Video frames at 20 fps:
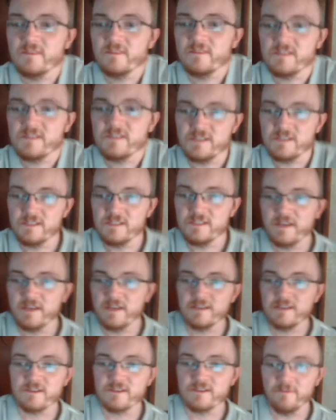C
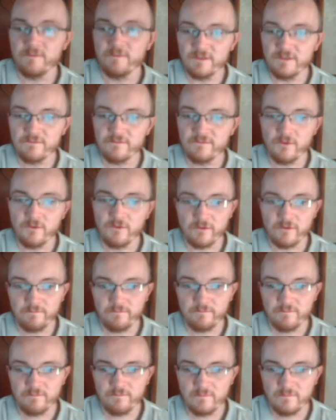takes on b4.
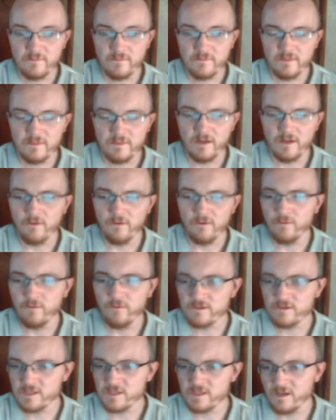Now,
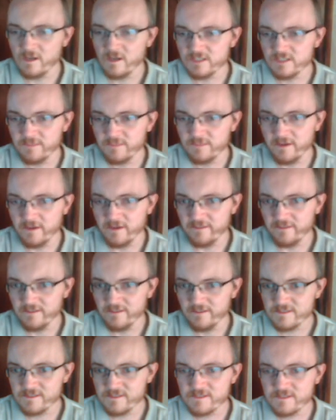where's the logic behind
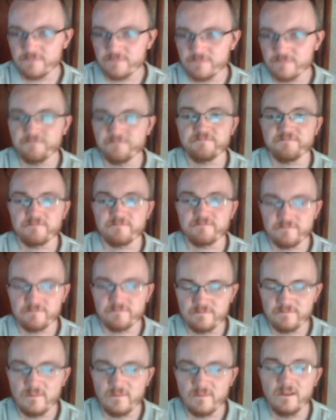this?
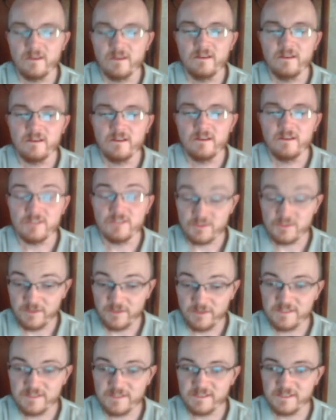Just
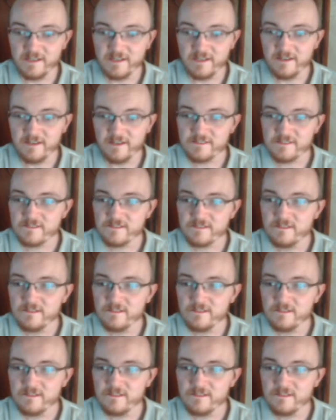wait and see, guys.